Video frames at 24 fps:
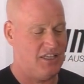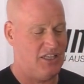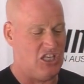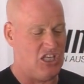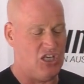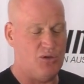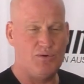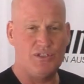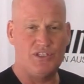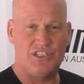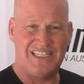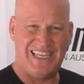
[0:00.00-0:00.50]

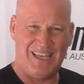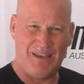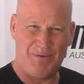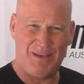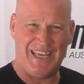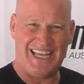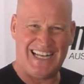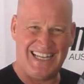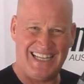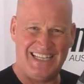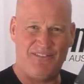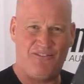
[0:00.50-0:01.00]
you would
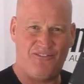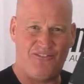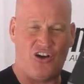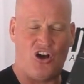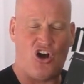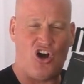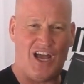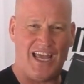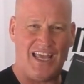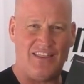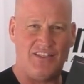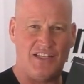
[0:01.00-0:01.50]
typically
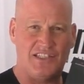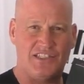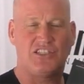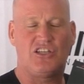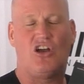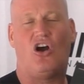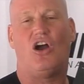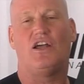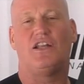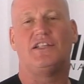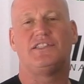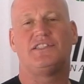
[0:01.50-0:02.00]
find this
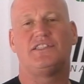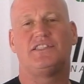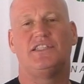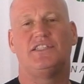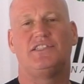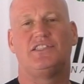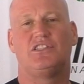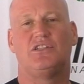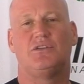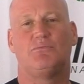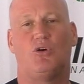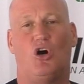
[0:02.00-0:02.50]
kind of
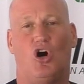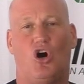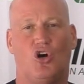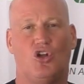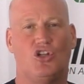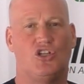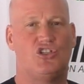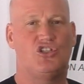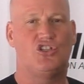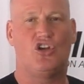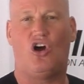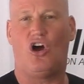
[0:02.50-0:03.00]
system on
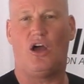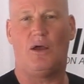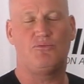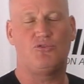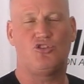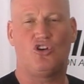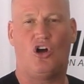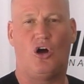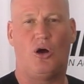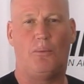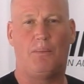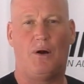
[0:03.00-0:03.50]
a time
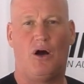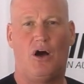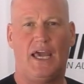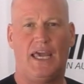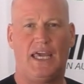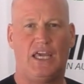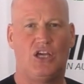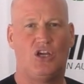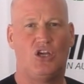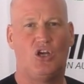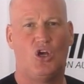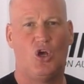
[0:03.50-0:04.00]
trial
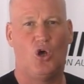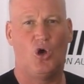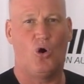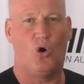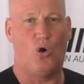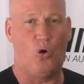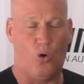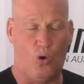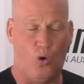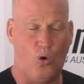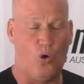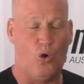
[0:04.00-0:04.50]
bike
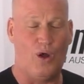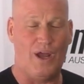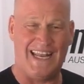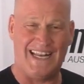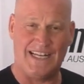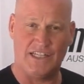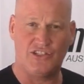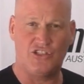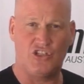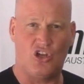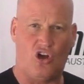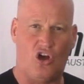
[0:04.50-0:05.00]
or in
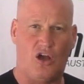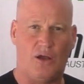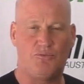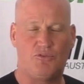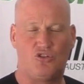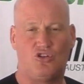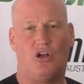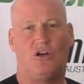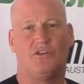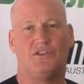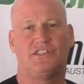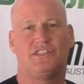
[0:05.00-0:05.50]
a time
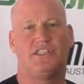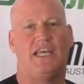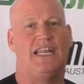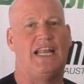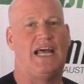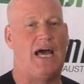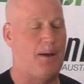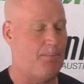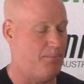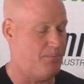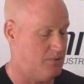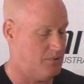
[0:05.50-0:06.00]
trial
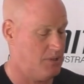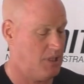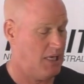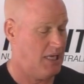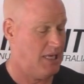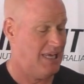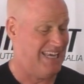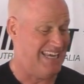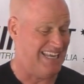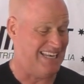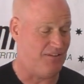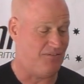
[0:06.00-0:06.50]
setup,
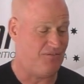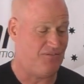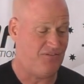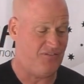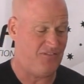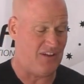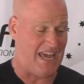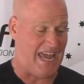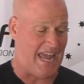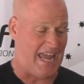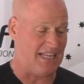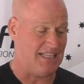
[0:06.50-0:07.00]
and in
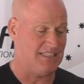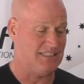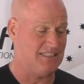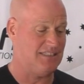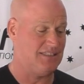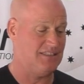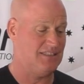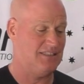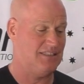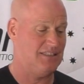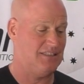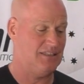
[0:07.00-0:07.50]

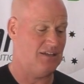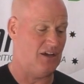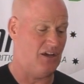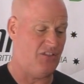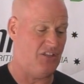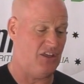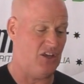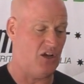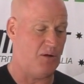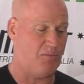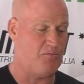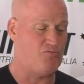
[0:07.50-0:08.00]
fact, I
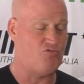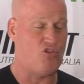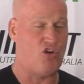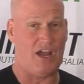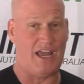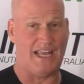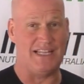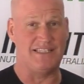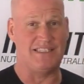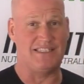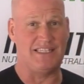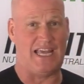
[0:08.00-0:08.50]
think I'm
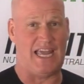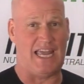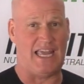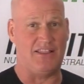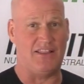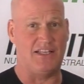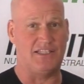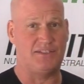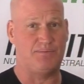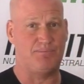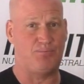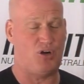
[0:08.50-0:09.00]
right in saying
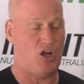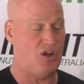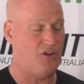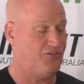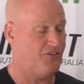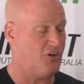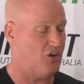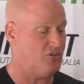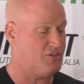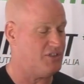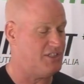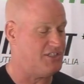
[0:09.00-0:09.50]
this,
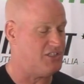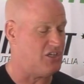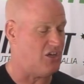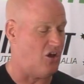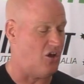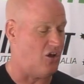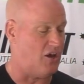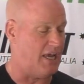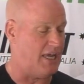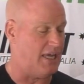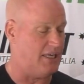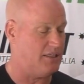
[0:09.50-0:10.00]
Profile
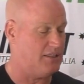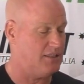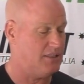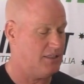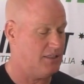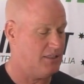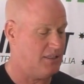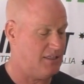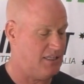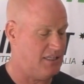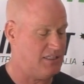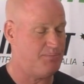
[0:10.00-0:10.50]
Design,
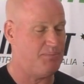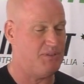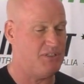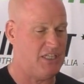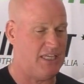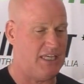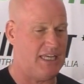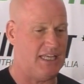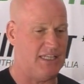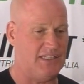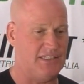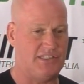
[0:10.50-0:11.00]
this
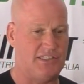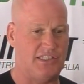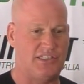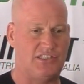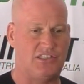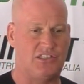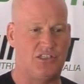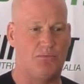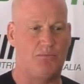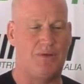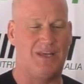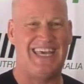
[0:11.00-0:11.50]
particular
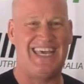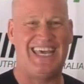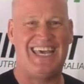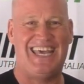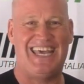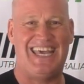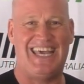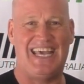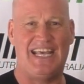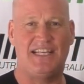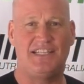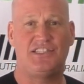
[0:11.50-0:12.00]
system,
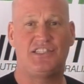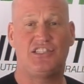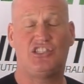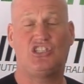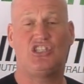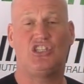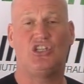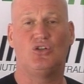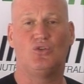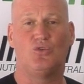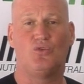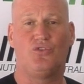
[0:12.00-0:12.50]
is
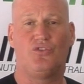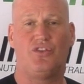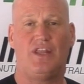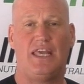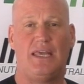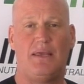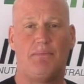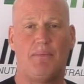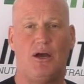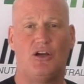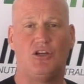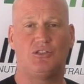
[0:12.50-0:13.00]
still
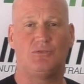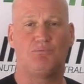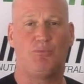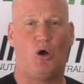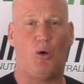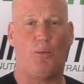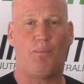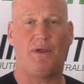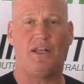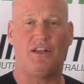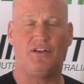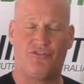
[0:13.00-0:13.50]
the most
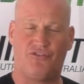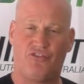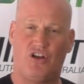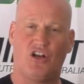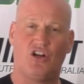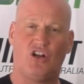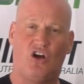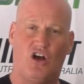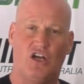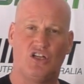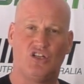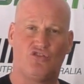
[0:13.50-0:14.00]
popular
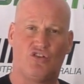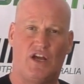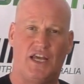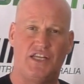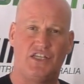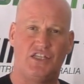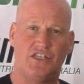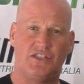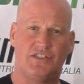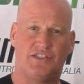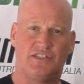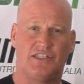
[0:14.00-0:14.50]
front
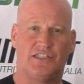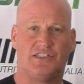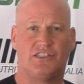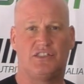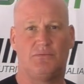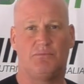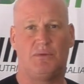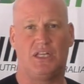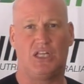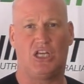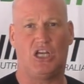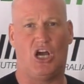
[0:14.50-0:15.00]
hydration
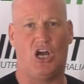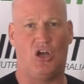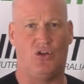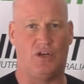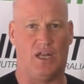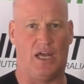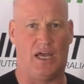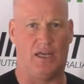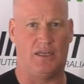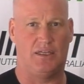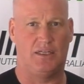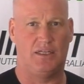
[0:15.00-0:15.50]
system in
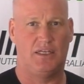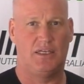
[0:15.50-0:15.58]
Kona.